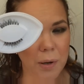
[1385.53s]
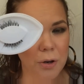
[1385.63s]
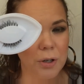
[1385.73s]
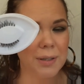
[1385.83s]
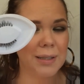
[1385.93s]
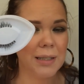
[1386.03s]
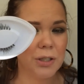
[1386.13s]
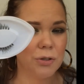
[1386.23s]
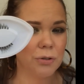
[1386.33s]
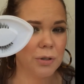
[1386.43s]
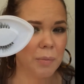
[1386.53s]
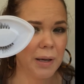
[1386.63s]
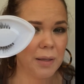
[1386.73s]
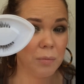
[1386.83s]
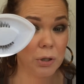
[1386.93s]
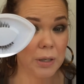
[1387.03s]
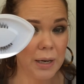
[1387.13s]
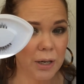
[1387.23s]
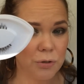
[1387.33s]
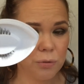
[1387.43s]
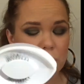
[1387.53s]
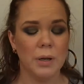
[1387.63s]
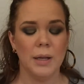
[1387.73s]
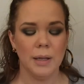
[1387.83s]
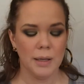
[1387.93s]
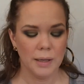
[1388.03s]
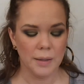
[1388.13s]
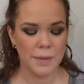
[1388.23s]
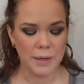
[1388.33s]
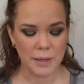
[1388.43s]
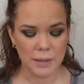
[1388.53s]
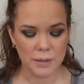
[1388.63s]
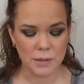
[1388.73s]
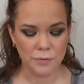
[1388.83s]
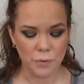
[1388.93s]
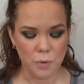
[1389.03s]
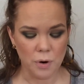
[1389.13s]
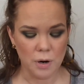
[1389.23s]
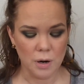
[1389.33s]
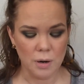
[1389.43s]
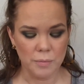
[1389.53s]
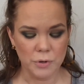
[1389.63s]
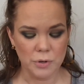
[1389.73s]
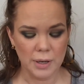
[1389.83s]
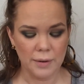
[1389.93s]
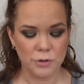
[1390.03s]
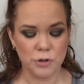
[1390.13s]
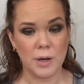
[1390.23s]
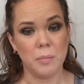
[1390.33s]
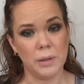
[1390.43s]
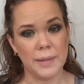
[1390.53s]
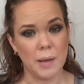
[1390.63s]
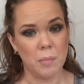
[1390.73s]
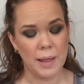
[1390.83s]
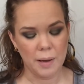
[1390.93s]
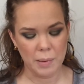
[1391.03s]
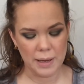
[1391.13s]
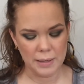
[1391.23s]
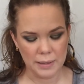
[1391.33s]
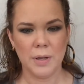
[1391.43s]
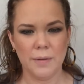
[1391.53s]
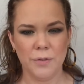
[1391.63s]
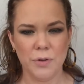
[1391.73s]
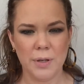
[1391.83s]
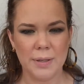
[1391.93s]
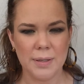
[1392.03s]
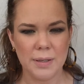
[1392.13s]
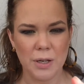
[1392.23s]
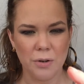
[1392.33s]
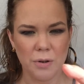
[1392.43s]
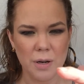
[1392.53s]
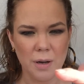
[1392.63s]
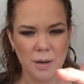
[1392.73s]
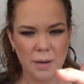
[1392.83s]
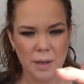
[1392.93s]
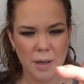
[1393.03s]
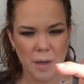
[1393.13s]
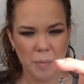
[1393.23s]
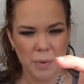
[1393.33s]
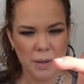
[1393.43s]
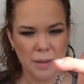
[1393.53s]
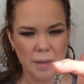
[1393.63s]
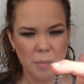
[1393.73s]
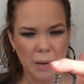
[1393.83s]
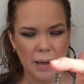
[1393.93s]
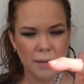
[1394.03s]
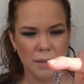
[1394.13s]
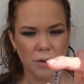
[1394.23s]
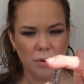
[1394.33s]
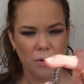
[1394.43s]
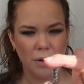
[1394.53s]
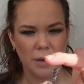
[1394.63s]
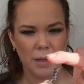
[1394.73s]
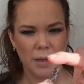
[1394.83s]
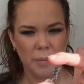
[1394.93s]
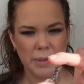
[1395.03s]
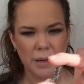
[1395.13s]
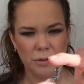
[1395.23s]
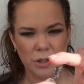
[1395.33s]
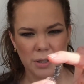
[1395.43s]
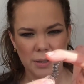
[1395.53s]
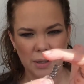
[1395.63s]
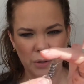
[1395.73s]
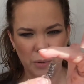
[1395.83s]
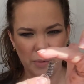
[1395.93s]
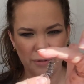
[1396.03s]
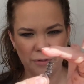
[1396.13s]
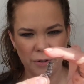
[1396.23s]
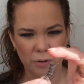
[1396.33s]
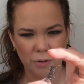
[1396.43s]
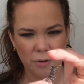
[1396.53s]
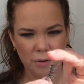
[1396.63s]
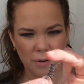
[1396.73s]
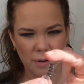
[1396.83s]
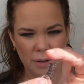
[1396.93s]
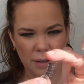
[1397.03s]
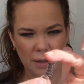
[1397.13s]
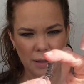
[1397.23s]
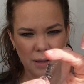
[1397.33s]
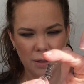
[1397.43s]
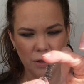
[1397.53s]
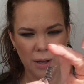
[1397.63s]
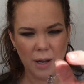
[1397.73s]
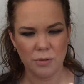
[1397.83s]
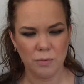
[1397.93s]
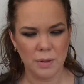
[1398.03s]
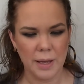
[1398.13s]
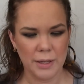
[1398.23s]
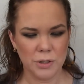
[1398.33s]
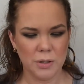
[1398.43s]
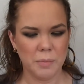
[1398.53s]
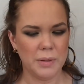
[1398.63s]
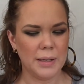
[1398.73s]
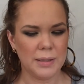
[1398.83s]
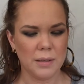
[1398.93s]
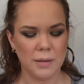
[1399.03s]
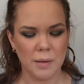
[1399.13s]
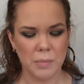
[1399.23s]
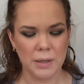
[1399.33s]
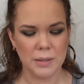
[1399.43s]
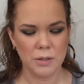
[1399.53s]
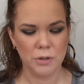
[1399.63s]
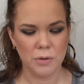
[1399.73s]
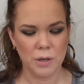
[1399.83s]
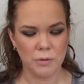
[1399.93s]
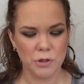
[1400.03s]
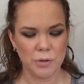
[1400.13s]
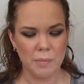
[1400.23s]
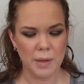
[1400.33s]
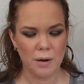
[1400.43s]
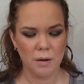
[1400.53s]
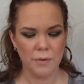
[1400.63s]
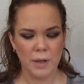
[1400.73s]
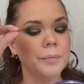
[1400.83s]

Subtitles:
better because it's easier to make them look natural than it is for you to have to try to blend that black band in, if you can see it or not. But the band that they're on comes out just a little bit further than the actual lashes, but that's not that big a deal. You can always trim that off.